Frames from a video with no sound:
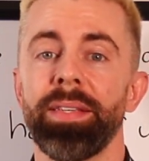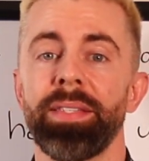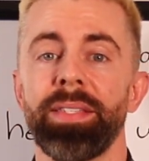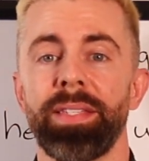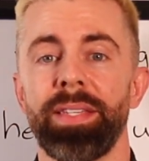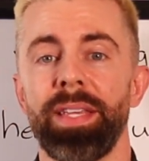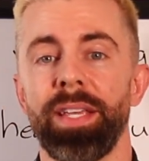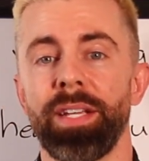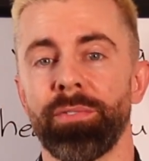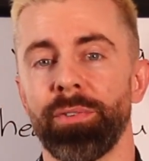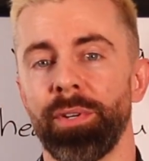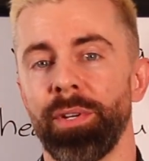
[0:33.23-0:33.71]

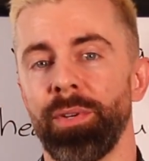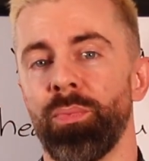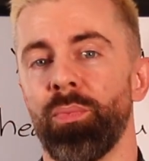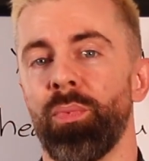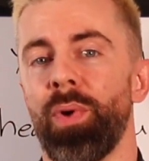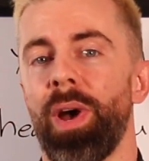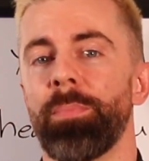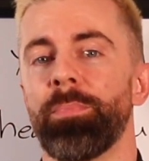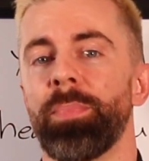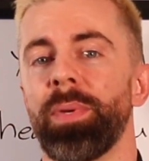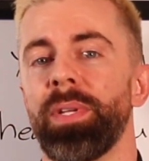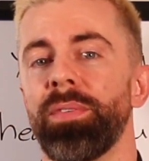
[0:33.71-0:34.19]
secret
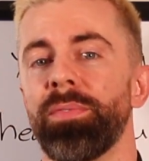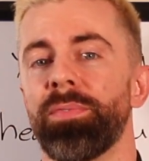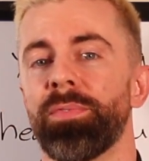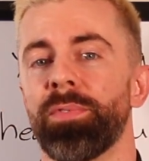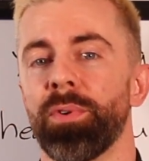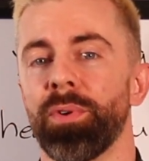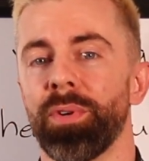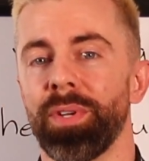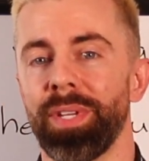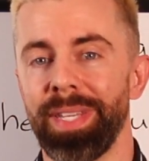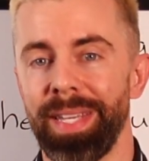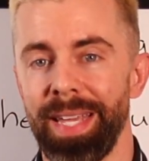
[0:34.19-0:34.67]
weapon
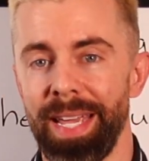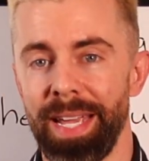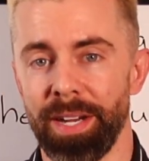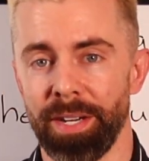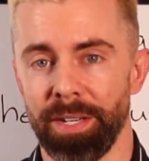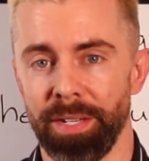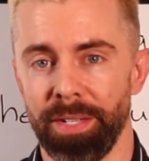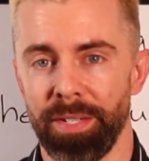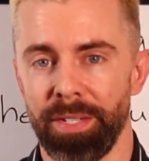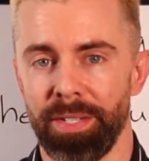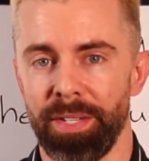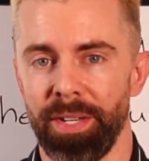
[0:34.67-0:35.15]
for
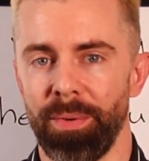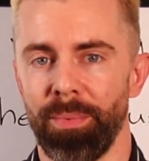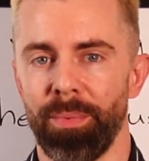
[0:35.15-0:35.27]
years.